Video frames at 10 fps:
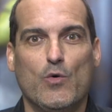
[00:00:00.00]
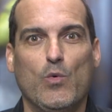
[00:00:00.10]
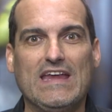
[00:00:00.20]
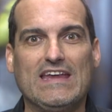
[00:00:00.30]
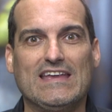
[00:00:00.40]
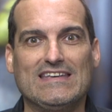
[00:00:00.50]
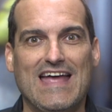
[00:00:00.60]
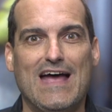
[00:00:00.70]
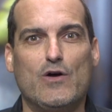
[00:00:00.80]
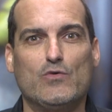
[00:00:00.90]
We can
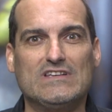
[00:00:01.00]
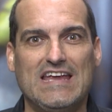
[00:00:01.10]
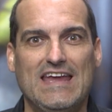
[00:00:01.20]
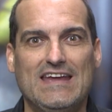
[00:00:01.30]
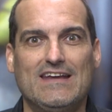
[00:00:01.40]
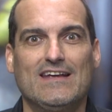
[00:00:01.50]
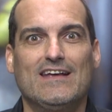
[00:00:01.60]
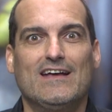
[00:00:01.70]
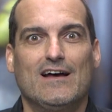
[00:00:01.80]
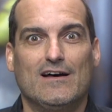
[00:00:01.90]
now take
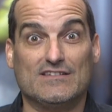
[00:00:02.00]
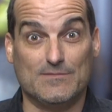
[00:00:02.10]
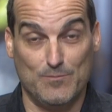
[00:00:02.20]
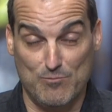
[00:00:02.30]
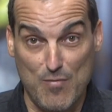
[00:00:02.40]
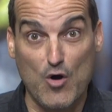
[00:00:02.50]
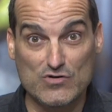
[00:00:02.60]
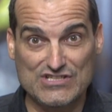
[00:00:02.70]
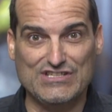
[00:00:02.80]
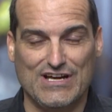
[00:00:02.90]

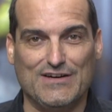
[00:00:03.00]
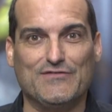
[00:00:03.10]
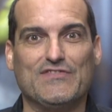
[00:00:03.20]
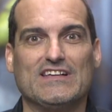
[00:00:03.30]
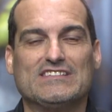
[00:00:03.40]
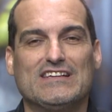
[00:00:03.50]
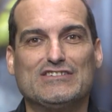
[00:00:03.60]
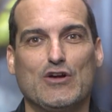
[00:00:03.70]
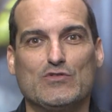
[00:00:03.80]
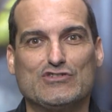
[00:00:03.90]
most of the
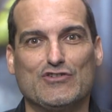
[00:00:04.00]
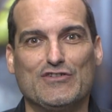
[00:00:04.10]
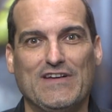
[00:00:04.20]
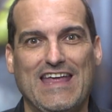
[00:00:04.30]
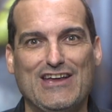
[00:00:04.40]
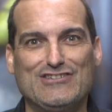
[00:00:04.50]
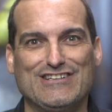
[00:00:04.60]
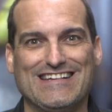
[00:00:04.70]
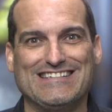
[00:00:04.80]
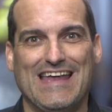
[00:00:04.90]
Cisco
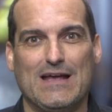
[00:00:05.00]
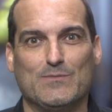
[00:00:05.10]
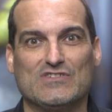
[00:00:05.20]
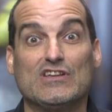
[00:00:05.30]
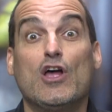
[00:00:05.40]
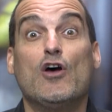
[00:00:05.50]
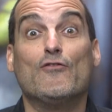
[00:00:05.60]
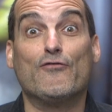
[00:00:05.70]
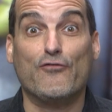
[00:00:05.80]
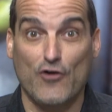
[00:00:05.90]
certification exams
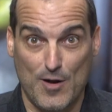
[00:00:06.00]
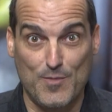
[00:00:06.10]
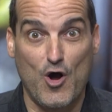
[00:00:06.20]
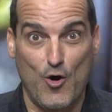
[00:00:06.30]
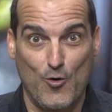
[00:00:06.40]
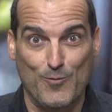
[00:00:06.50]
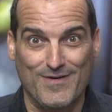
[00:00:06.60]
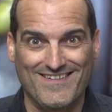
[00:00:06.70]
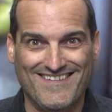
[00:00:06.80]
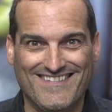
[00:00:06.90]
from home.